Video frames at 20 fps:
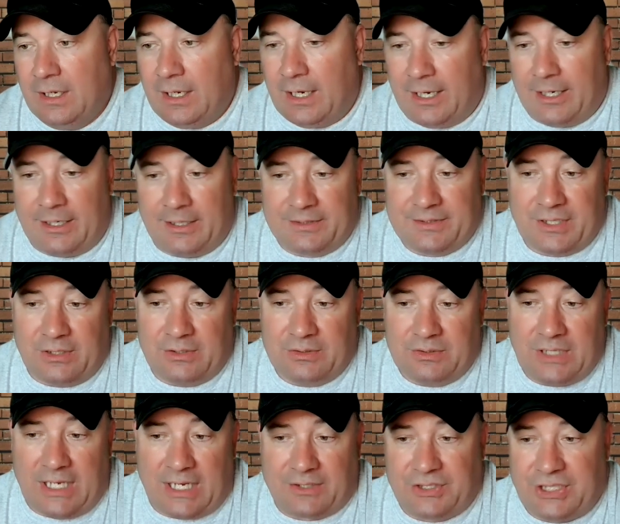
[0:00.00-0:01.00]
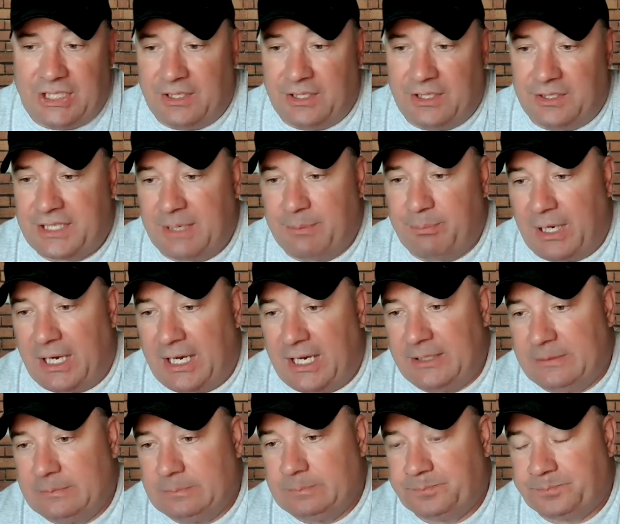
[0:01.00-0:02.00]
Cheaters get
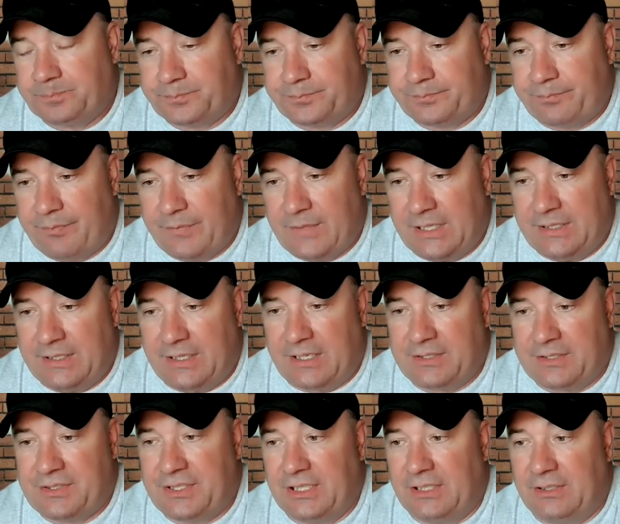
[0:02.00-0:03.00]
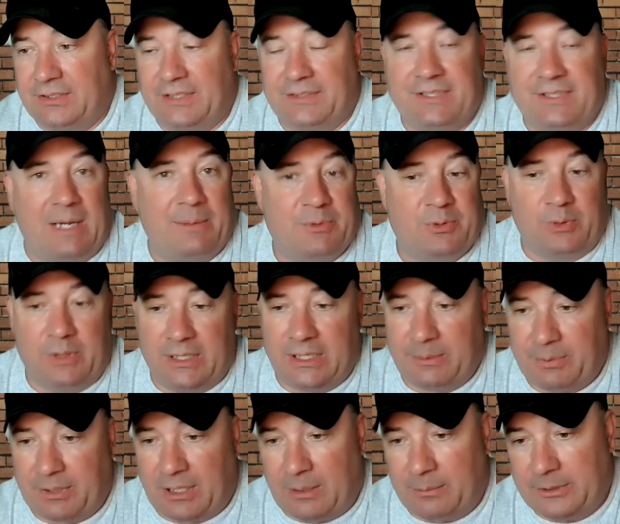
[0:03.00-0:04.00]
by. They're still in the top 20
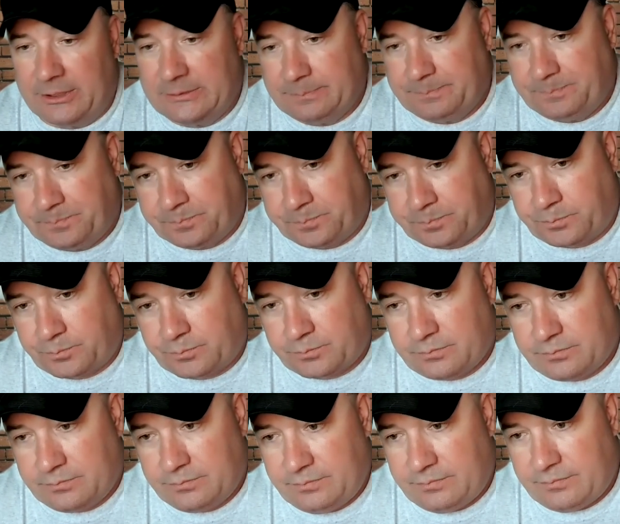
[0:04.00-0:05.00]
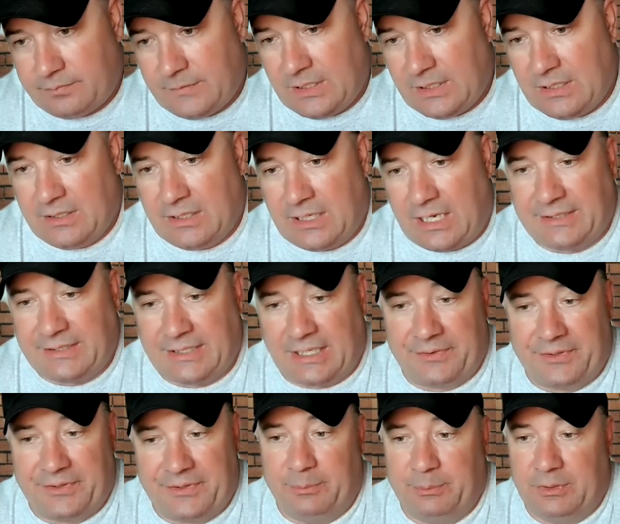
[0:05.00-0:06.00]
probably. I
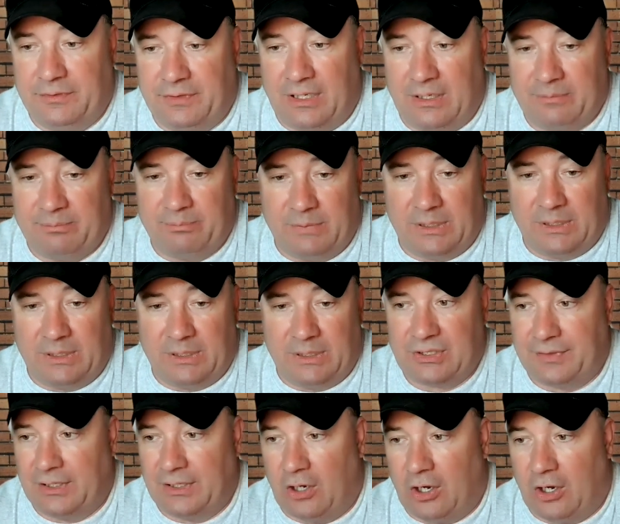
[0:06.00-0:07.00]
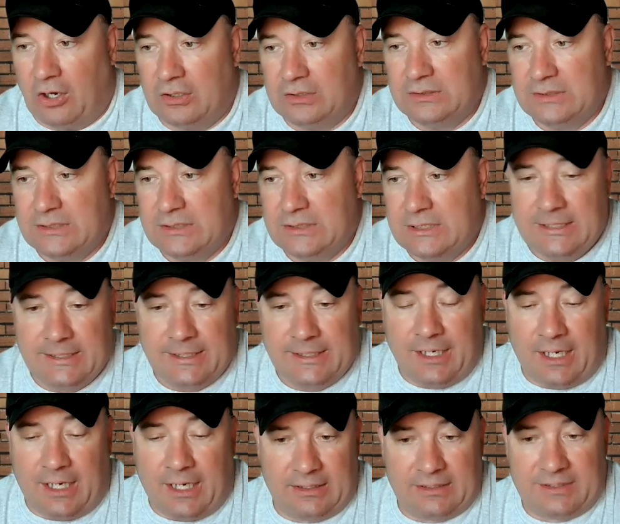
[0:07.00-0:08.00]
doubt they'll move up much, if at all.
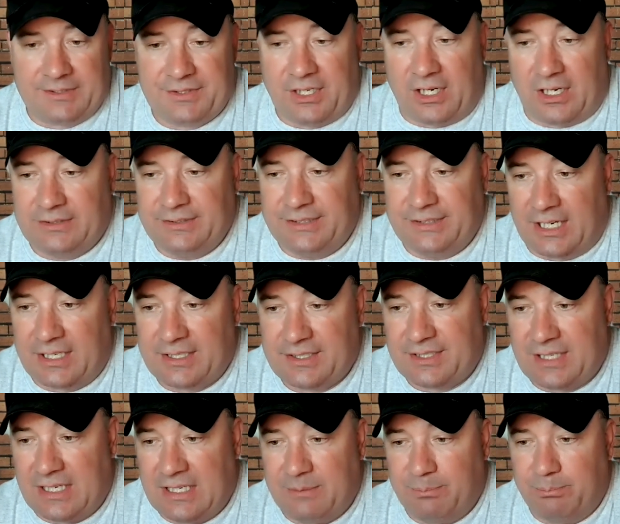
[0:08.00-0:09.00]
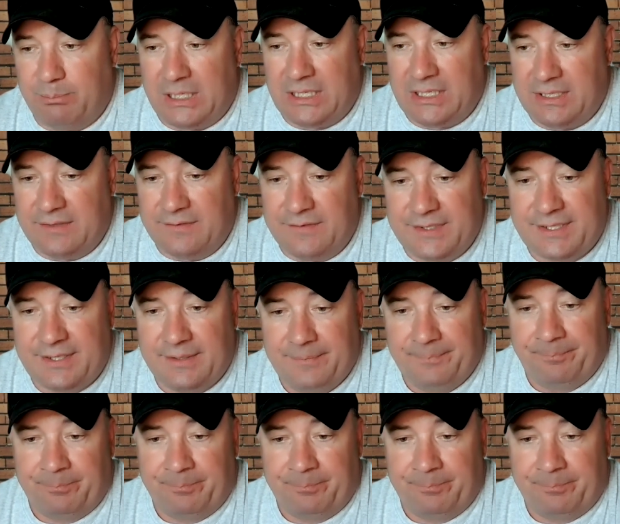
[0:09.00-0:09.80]
Let's talk Ducks and Beavs.